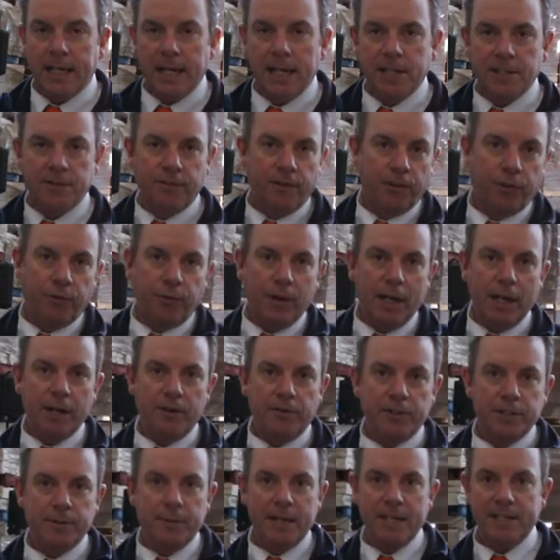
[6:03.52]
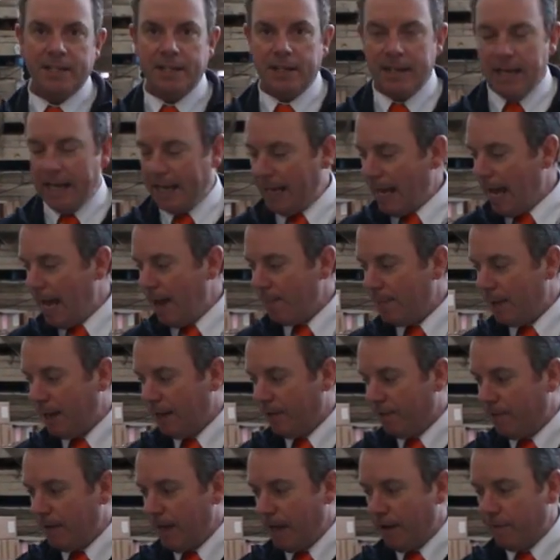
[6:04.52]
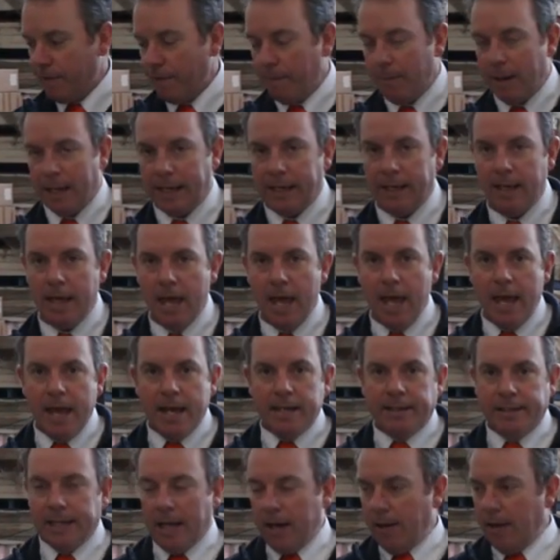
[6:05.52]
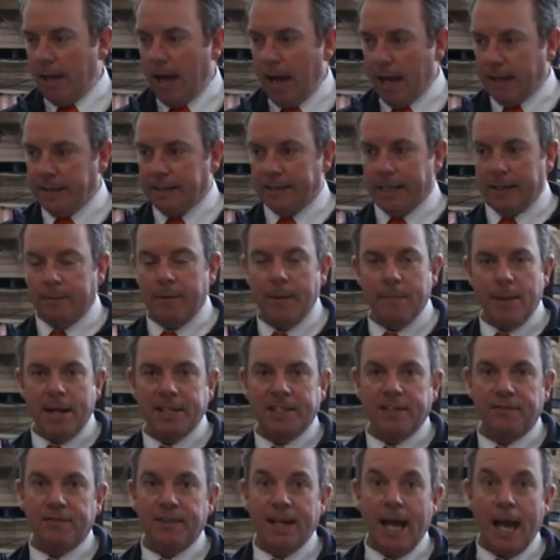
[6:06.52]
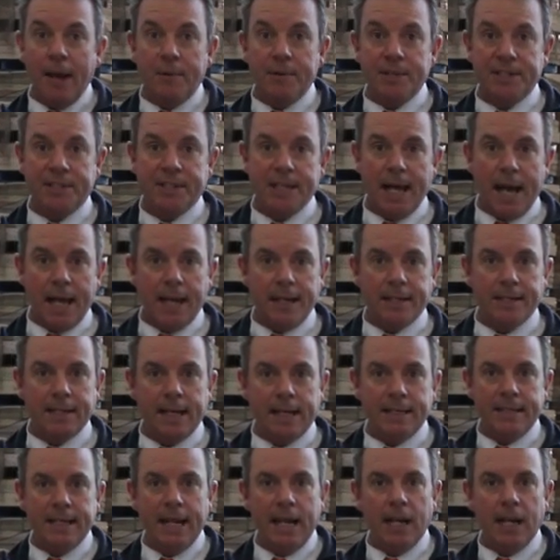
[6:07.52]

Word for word: retails for three hundred dollars a metre, so you can't beat a value for money. So uh, it's going to be a massive day. We start at uh,